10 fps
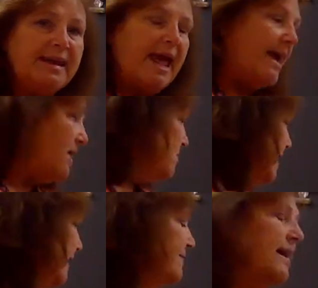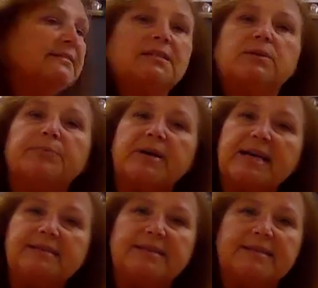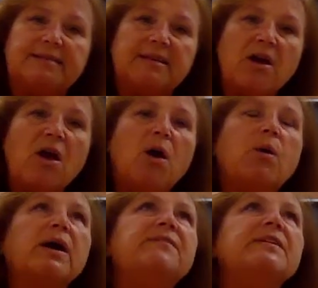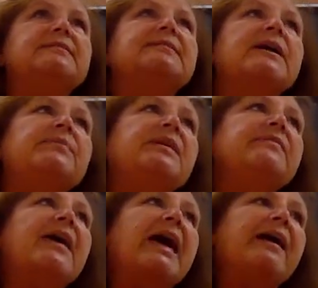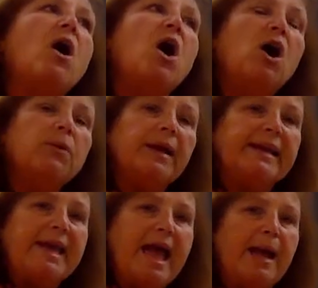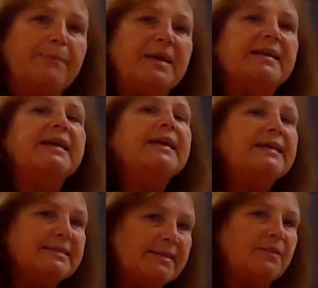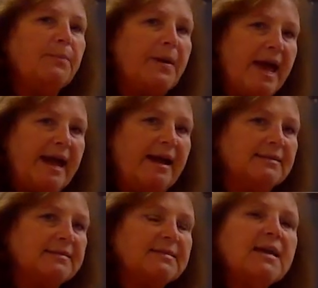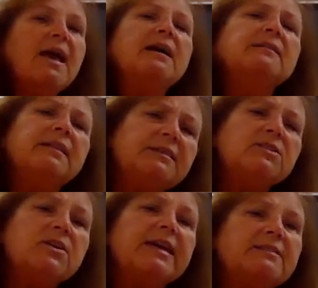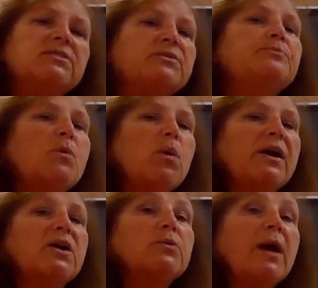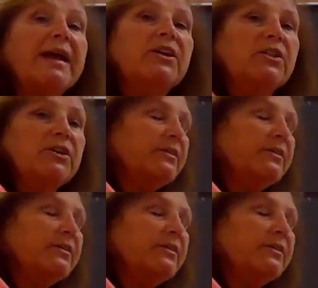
now, and that's the present, or if it's something that already happened, it's in the past. Let's look at some more irregular